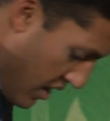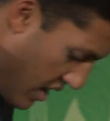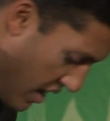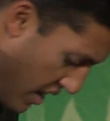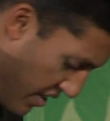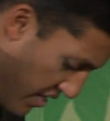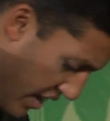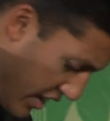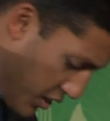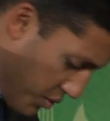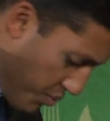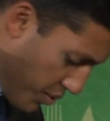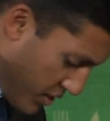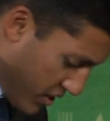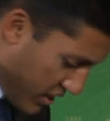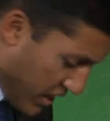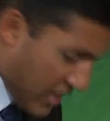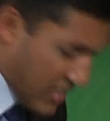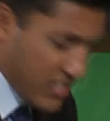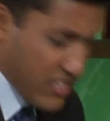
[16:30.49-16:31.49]
And that's
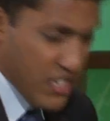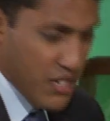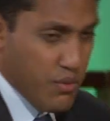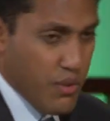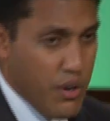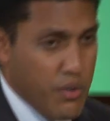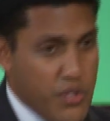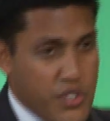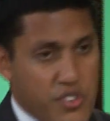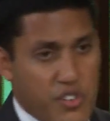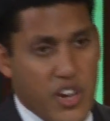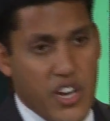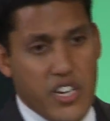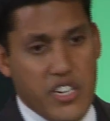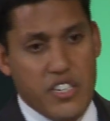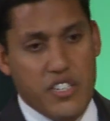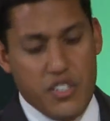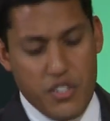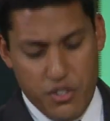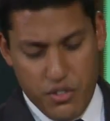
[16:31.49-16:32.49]
precisely what we're trying
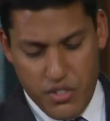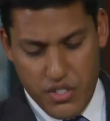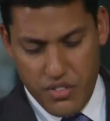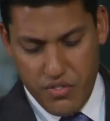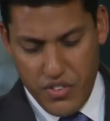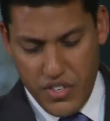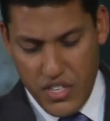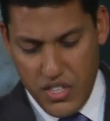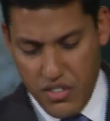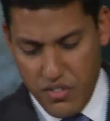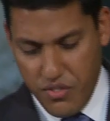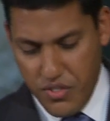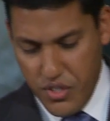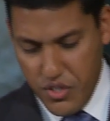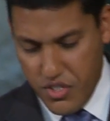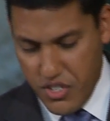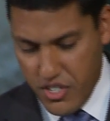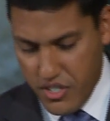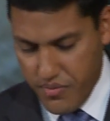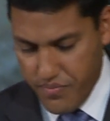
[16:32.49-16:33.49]
to do with Feed the
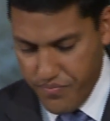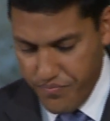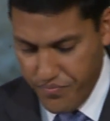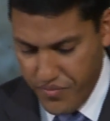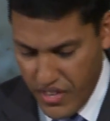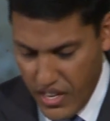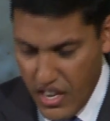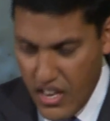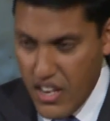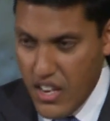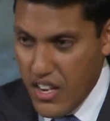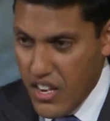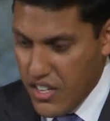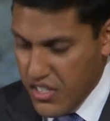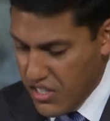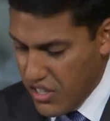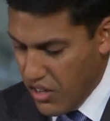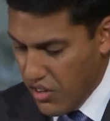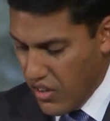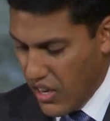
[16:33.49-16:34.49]
Future.
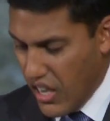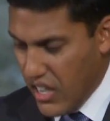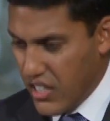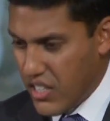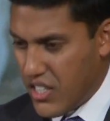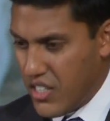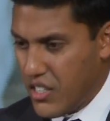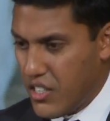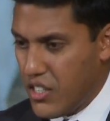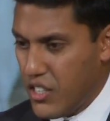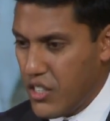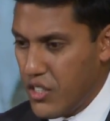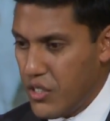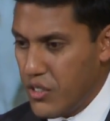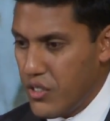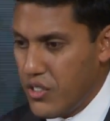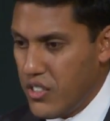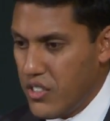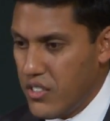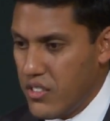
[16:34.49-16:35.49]
So I'll
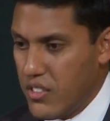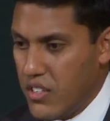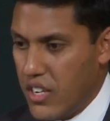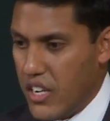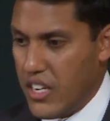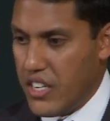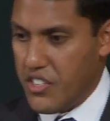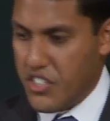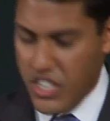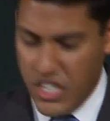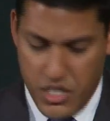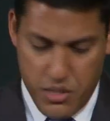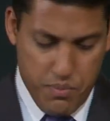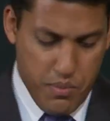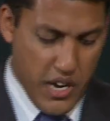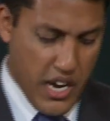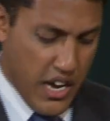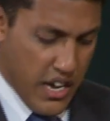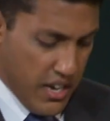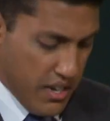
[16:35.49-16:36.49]
conclude just
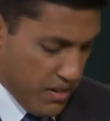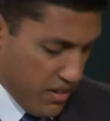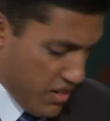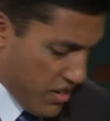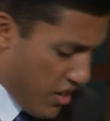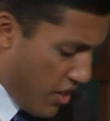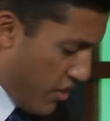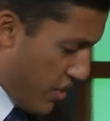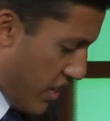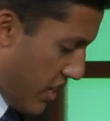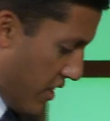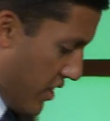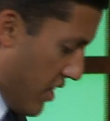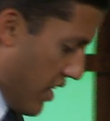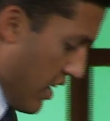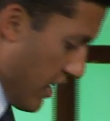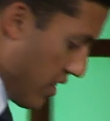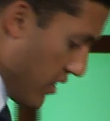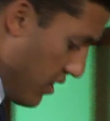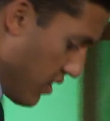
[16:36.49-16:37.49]
by noting
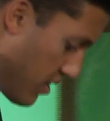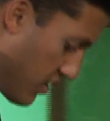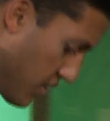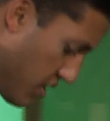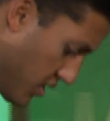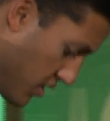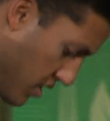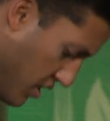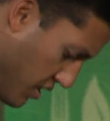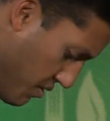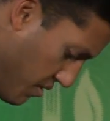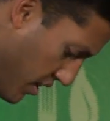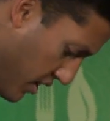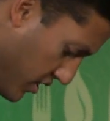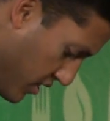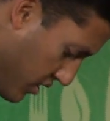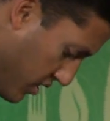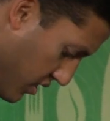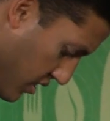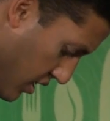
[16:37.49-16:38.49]
that
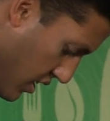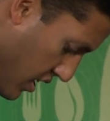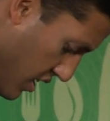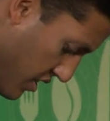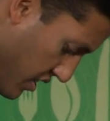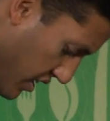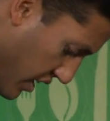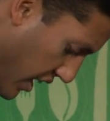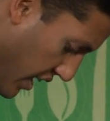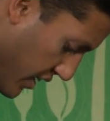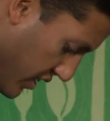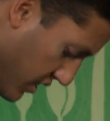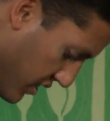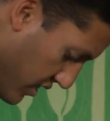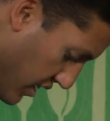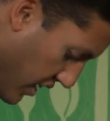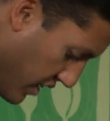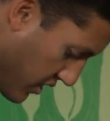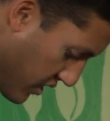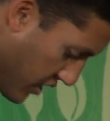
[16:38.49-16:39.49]
the United States